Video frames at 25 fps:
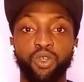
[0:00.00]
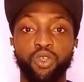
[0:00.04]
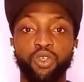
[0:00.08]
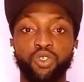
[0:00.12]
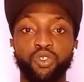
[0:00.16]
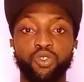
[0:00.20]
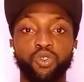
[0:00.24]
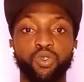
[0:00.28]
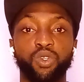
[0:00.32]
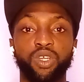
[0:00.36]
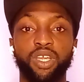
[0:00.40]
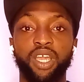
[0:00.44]

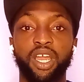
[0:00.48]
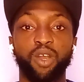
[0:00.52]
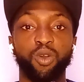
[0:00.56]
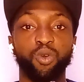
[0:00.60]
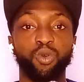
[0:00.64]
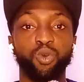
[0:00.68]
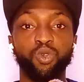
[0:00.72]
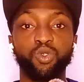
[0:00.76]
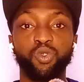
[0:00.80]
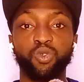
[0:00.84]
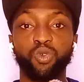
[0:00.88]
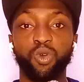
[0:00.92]
So you can
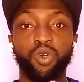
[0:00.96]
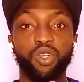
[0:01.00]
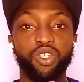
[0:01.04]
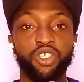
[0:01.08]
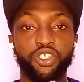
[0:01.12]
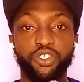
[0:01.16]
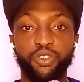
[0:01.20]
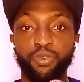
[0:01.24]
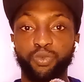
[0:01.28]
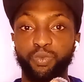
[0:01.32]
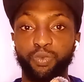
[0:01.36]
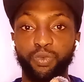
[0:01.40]
go to all
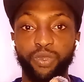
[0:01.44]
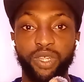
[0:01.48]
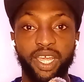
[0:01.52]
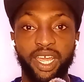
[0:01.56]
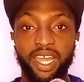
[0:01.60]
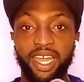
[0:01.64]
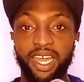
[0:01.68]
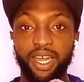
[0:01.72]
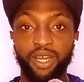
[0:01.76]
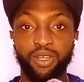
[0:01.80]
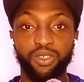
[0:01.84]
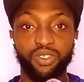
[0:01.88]
these
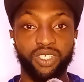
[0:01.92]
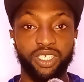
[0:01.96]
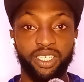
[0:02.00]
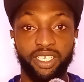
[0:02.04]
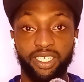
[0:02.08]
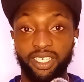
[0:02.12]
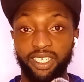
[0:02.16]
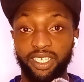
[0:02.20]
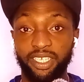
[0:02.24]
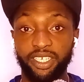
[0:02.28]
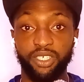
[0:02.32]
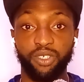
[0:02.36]
warehouse in
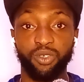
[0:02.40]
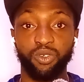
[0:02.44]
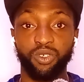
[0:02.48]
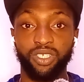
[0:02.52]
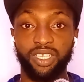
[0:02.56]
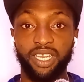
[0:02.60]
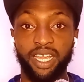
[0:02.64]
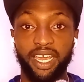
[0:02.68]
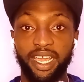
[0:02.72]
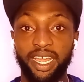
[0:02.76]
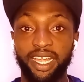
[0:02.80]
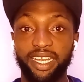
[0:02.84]
Lagos.
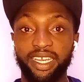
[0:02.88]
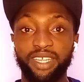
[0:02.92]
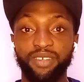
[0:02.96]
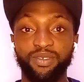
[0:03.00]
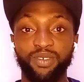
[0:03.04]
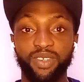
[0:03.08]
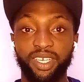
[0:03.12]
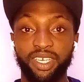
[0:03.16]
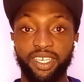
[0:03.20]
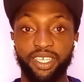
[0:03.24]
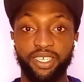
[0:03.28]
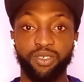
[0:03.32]
Like I live
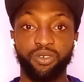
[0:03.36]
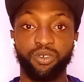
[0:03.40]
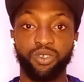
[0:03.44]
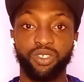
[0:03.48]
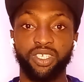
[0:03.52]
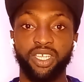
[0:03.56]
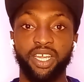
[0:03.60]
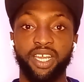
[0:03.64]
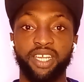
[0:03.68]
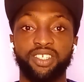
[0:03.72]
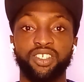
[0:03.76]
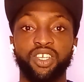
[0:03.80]
in Lagos,
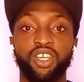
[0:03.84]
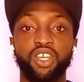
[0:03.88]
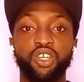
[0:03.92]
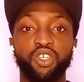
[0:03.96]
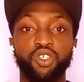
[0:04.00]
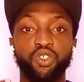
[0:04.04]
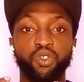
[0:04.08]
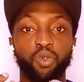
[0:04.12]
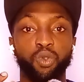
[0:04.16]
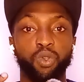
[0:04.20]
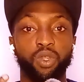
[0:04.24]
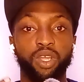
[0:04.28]
guys.
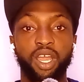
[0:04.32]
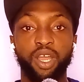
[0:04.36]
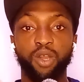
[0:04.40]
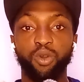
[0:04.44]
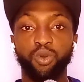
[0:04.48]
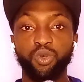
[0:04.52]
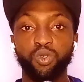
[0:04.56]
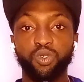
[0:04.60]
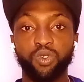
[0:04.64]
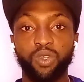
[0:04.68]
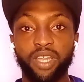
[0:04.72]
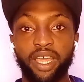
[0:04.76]
So you can go
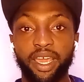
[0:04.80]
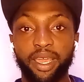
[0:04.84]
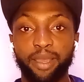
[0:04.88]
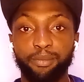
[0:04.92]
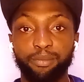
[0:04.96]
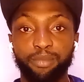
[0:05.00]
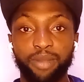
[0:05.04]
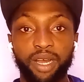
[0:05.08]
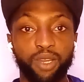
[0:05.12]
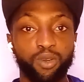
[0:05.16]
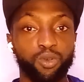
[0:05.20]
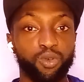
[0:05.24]
to like
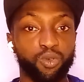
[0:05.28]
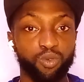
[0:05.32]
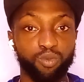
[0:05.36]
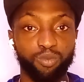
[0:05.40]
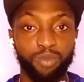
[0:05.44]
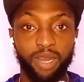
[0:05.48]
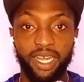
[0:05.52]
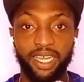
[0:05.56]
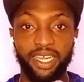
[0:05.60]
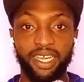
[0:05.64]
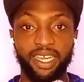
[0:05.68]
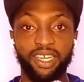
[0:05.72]
Balogun
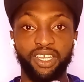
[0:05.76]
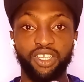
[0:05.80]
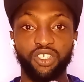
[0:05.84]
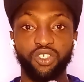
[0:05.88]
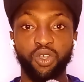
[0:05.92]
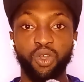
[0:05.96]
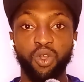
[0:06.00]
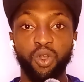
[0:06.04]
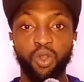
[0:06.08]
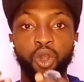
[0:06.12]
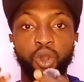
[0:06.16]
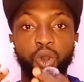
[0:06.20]
Market
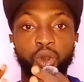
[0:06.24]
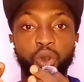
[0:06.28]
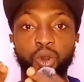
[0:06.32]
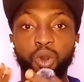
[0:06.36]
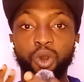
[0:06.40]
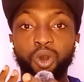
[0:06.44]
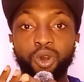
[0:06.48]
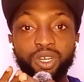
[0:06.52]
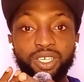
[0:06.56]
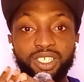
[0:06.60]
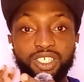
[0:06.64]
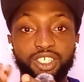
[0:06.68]
or
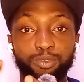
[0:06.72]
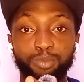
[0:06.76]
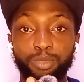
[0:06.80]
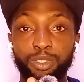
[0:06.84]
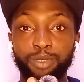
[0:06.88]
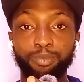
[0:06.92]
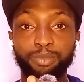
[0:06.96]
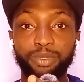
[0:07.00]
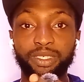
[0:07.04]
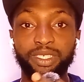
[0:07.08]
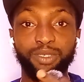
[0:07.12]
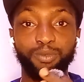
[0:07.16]
all these
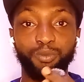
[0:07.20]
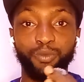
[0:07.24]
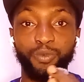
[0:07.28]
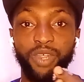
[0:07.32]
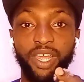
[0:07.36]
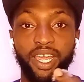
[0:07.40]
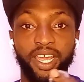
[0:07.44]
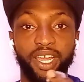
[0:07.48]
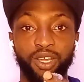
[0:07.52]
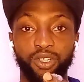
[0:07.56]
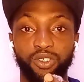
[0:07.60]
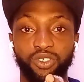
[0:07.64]
big
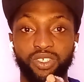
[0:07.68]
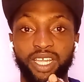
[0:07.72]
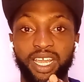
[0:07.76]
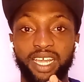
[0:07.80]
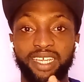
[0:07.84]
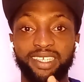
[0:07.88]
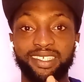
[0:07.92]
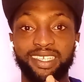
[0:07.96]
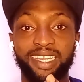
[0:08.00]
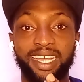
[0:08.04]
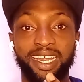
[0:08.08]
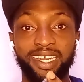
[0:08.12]
warehouse, guys,
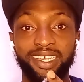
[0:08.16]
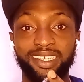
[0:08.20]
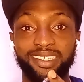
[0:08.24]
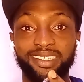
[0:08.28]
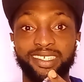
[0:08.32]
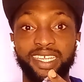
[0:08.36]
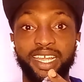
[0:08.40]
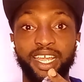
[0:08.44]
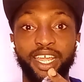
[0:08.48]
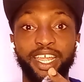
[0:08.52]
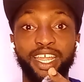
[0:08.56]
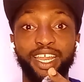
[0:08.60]
that they
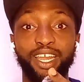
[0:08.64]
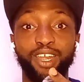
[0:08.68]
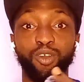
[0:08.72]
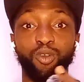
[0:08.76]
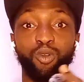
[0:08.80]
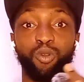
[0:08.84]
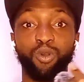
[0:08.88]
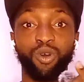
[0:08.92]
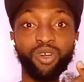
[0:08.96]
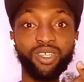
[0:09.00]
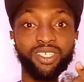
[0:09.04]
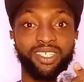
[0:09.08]
sell a
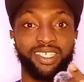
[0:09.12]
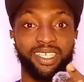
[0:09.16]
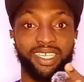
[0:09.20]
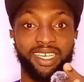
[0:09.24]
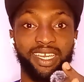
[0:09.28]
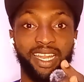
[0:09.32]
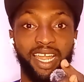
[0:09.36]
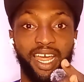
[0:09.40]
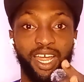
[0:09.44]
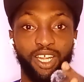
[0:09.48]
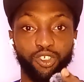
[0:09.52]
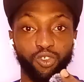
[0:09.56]
lot in
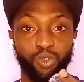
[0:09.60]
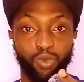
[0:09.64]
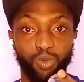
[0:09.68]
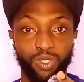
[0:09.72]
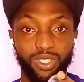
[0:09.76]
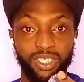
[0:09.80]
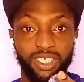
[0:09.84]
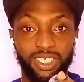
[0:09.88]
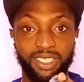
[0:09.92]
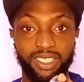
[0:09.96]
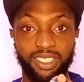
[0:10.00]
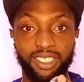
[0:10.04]
large
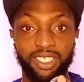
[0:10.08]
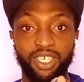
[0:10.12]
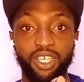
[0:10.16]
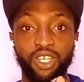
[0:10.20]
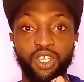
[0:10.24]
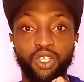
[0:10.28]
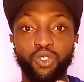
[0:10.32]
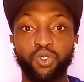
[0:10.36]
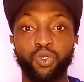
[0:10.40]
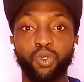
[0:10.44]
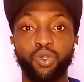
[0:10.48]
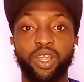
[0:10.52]
quantity.
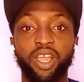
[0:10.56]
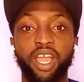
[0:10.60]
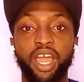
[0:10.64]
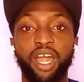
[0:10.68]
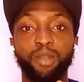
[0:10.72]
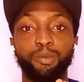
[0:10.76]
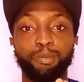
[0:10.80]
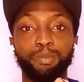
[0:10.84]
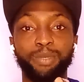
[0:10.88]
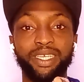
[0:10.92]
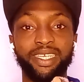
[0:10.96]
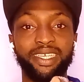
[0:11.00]
So they can
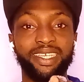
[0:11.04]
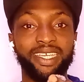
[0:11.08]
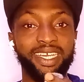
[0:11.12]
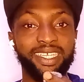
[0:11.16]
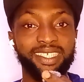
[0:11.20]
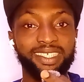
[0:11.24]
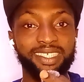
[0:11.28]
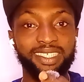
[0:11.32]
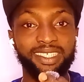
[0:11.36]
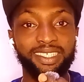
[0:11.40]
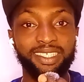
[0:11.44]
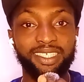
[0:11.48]
be
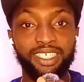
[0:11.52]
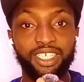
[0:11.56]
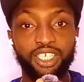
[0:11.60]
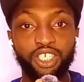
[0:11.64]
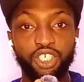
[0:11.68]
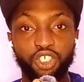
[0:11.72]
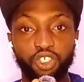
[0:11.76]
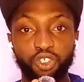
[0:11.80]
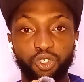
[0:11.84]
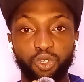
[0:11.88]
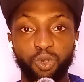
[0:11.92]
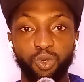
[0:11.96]
getting
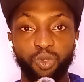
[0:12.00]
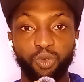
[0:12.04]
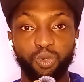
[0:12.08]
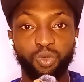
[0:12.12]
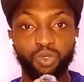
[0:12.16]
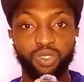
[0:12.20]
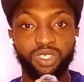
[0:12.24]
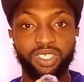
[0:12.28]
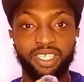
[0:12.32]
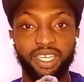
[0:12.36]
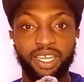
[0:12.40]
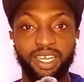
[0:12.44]
your
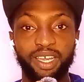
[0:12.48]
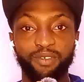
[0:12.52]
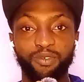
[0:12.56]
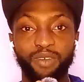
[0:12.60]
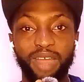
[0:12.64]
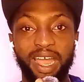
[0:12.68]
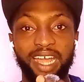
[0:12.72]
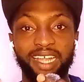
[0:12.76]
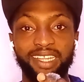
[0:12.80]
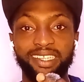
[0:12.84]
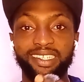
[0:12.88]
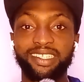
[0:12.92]
goods there
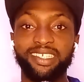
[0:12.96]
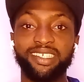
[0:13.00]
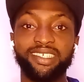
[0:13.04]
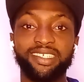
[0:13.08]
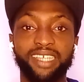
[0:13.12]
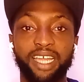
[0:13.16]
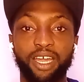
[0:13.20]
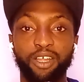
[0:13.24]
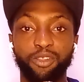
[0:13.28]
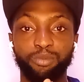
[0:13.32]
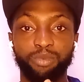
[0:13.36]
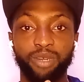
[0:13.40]
at
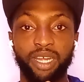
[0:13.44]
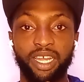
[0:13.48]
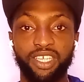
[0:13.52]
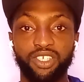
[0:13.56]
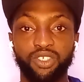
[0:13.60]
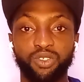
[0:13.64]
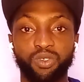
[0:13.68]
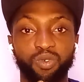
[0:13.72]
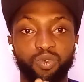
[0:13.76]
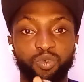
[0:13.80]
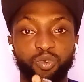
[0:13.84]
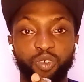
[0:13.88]
discount price.
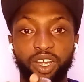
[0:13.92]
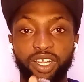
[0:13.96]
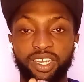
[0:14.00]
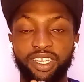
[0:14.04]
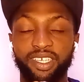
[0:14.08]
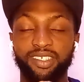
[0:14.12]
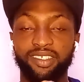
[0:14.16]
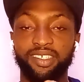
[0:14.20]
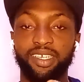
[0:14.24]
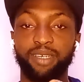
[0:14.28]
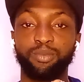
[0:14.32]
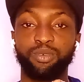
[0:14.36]
So for an
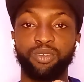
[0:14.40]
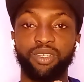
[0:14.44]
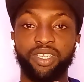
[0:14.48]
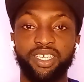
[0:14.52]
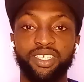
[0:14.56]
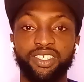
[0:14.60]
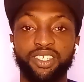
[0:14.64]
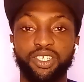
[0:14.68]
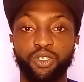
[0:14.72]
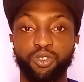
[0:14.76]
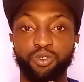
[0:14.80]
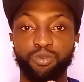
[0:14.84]
example, let's
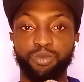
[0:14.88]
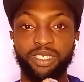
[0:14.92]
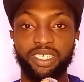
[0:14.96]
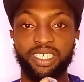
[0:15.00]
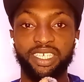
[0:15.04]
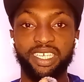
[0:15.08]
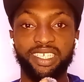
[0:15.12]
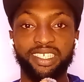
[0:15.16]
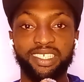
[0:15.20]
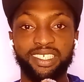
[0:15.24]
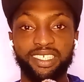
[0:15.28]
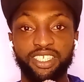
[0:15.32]
say you'll be
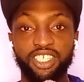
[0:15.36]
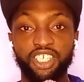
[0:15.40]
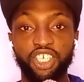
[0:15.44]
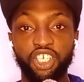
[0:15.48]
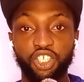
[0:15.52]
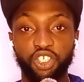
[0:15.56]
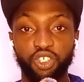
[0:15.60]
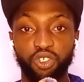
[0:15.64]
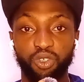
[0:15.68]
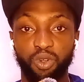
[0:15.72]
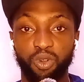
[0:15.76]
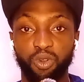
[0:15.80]
getting
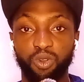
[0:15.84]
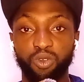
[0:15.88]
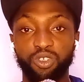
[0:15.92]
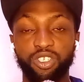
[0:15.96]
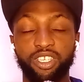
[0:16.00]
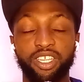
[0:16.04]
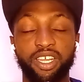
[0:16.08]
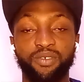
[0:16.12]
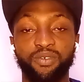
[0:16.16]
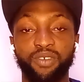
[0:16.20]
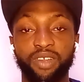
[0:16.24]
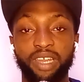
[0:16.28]
your clothes
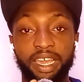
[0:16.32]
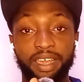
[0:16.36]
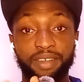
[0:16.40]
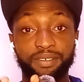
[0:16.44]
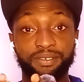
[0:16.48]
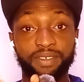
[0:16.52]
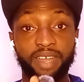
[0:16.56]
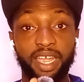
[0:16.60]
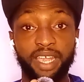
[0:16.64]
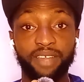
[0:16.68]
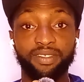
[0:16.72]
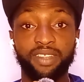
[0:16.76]
there for like
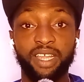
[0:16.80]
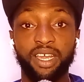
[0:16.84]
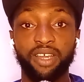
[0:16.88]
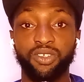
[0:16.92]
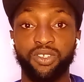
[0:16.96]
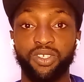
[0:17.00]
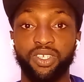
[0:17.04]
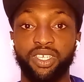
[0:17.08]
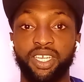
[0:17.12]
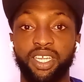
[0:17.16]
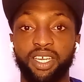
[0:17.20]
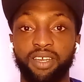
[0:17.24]

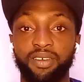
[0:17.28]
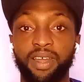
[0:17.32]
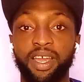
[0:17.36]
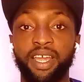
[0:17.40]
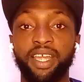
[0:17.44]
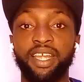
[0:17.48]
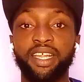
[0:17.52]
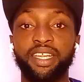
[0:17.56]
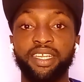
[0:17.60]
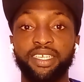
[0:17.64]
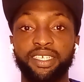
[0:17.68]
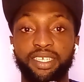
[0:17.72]
5,000 naira.
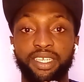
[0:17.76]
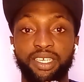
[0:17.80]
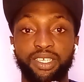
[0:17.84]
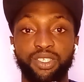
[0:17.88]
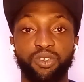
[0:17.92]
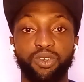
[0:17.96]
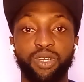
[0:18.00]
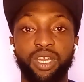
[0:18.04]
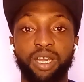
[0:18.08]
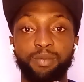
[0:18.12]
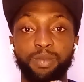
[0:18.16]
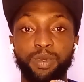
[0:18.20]
Then you
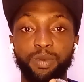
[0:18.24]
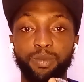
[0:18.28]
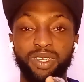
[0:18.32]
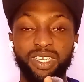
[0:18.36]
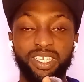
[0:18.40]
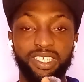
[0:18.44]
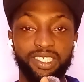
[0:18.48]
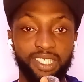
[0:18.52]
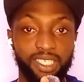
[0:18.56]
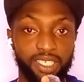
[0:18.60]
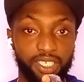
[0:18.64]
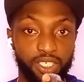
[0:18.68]
can be
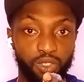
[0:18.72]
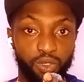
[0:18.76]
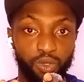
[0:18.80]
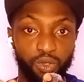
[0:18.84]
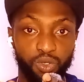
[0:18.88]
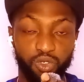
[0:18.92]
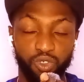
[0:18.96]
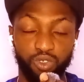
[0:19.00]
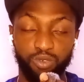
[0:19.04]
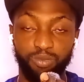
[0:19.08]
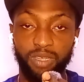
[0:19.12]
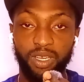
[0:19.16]
listing it on
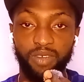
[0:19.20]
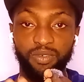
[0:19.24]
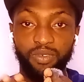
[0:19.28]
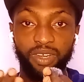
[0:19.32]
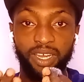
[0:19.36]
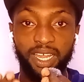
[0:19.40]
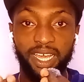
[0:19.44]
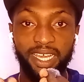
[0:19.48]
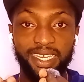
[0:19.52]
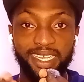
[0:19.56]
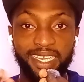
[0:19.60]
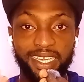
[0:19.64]
Jumia for
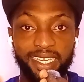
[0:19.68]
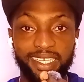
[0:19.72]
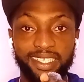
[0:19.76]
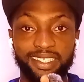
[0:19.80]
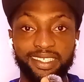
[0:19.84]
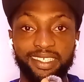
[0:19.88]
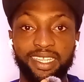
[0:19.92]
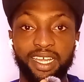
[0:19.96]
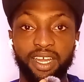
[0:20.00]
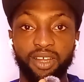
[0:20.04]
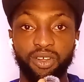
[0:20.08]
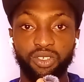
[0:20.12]
like
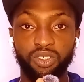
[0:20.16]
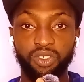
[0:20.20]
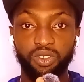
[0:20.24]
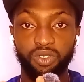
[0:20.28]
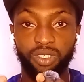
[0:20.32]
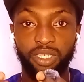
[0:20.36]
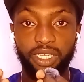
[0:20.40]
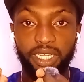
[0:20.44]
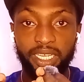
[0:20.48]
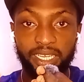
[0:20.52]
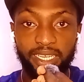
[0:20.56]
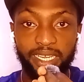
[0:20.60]
8,000,
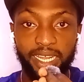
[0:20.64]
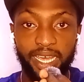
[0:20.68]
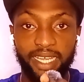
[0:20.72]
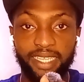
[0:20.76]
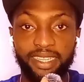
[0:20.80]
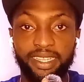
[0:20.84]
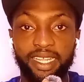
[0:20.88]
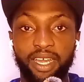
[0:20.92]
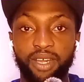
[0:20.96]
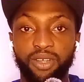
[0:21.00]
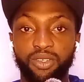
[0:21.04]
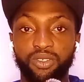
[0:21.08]

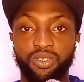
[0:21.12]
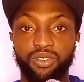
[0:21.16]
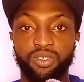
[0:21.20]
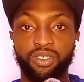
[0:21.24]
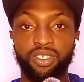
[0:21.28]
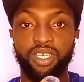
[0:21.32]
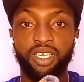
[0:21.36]
9,000.